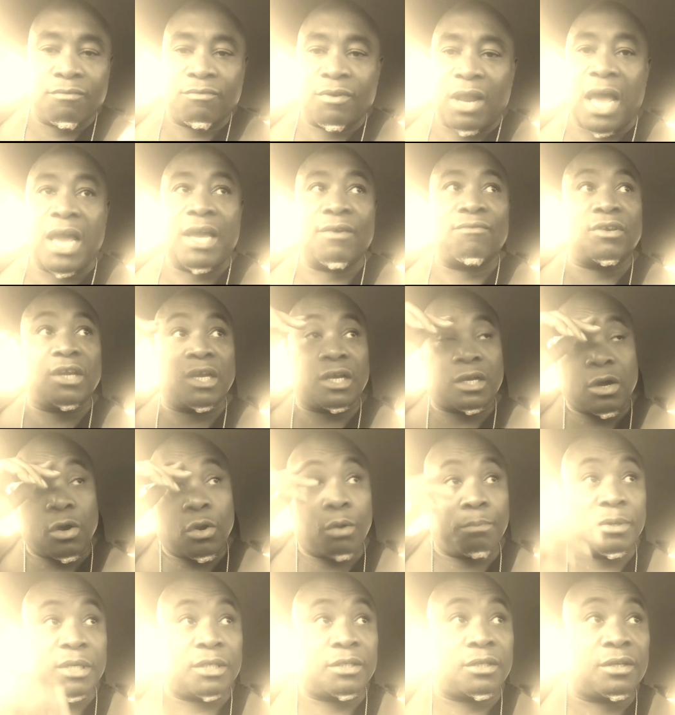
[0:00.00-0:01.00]
of life, get
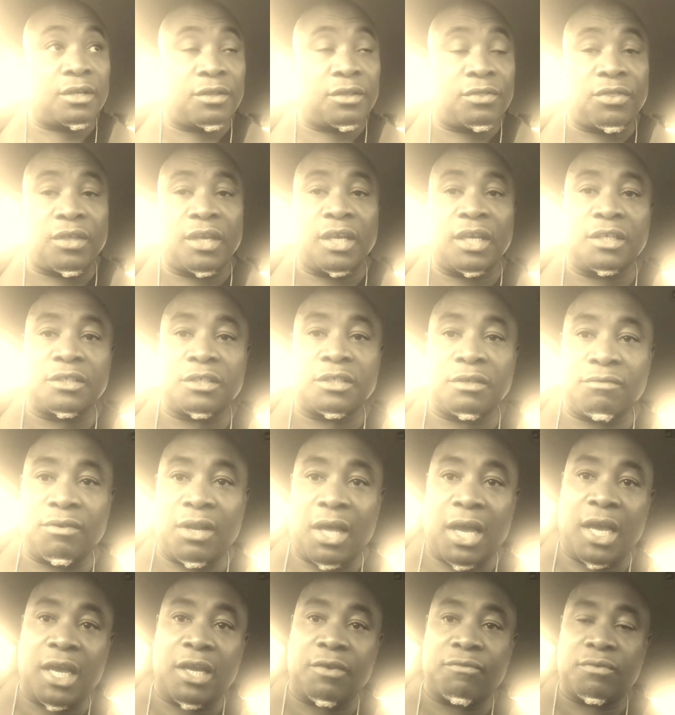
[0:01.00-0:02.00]
caught up into the things of
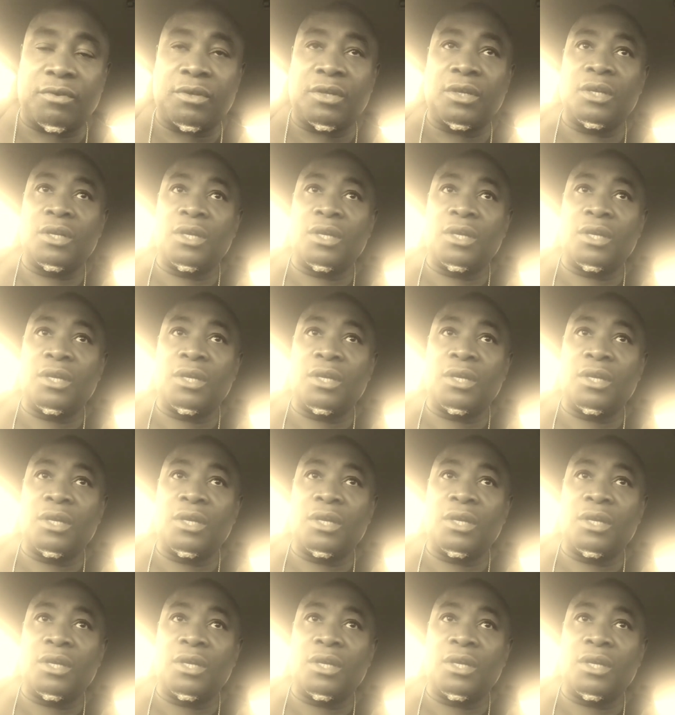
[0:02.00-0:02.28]
life,